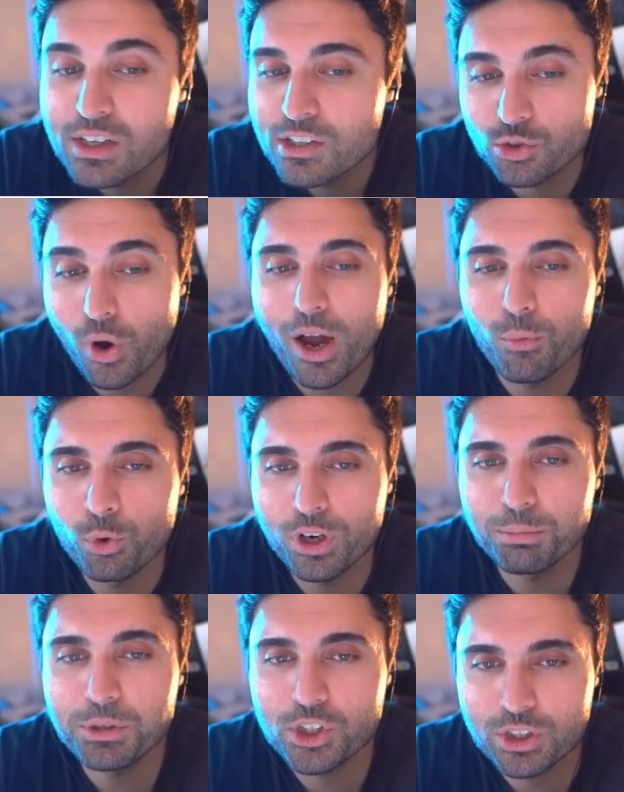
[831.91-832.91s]
So I
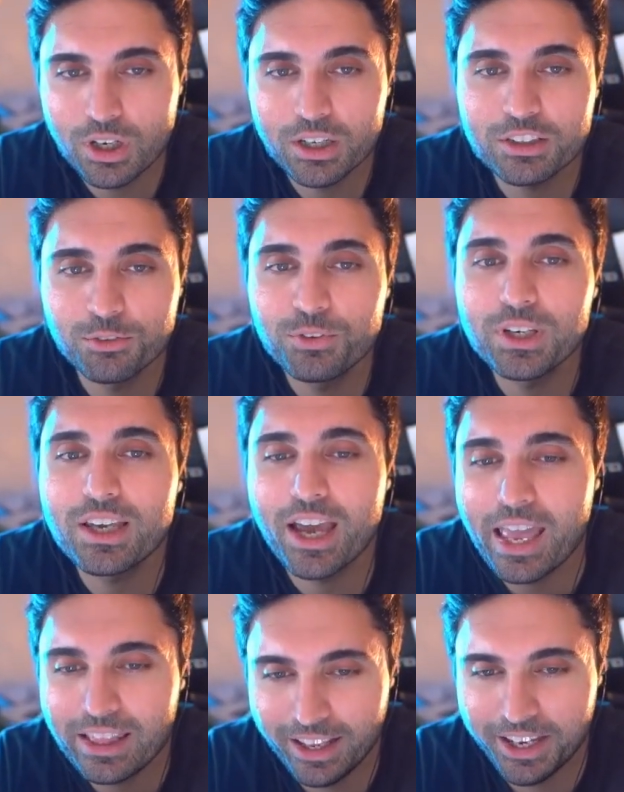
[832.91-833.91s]
wouldn't be shocked if we
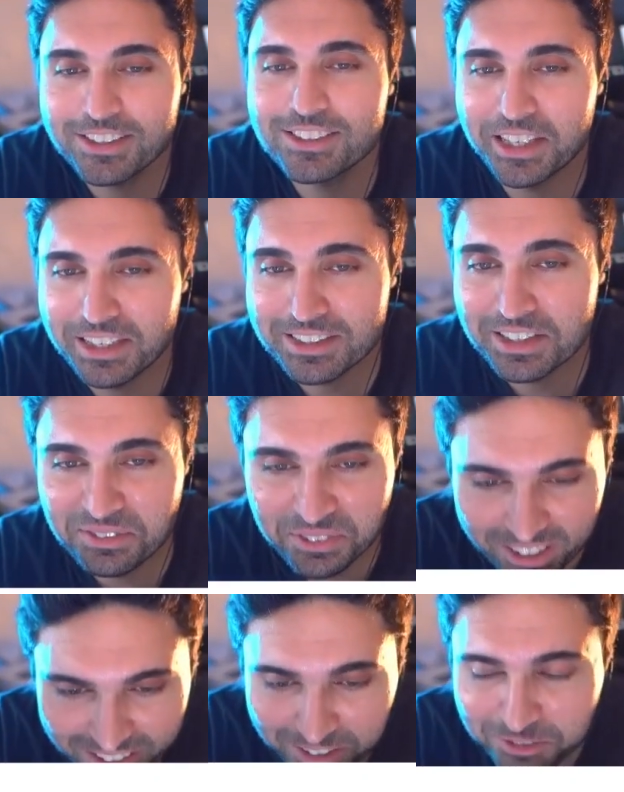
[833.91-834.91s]
get like 16
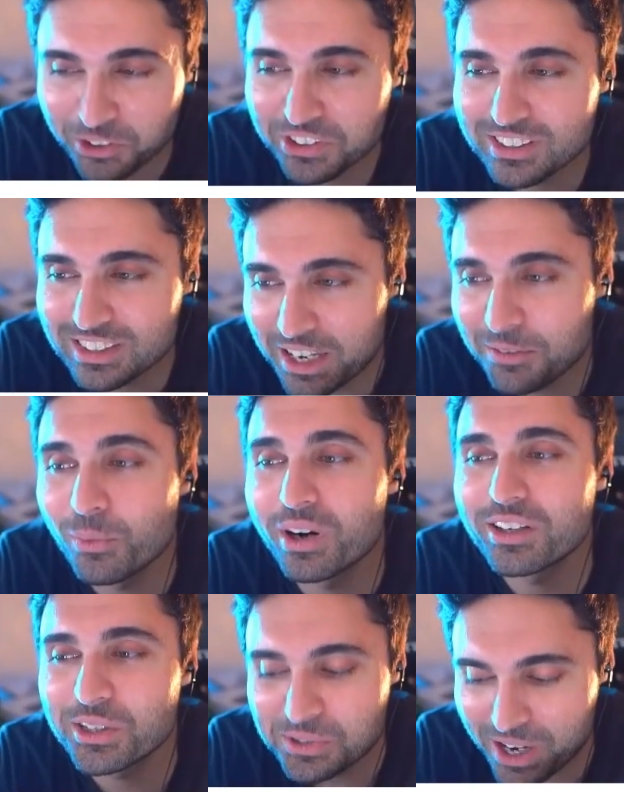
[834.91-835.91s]
million for this game, where
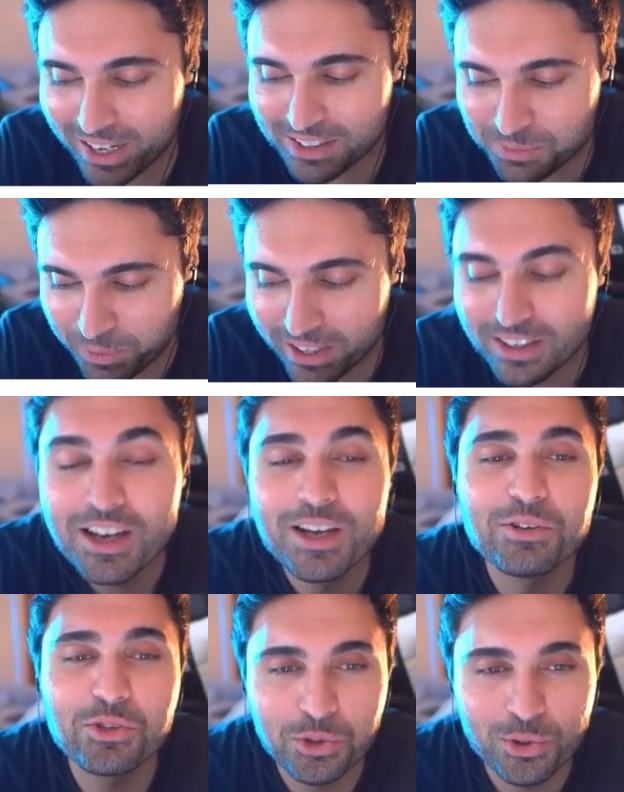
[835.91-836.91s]
you gotta spend
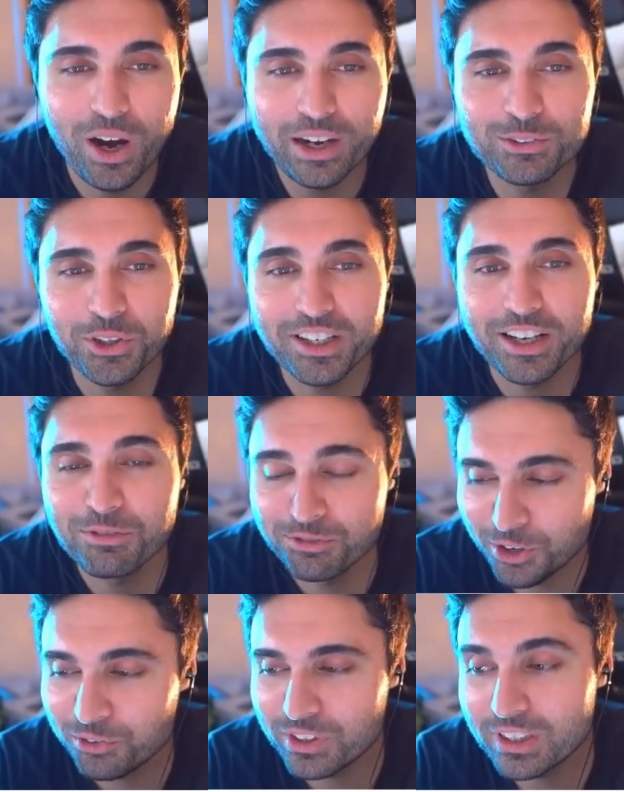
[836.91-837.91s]
250.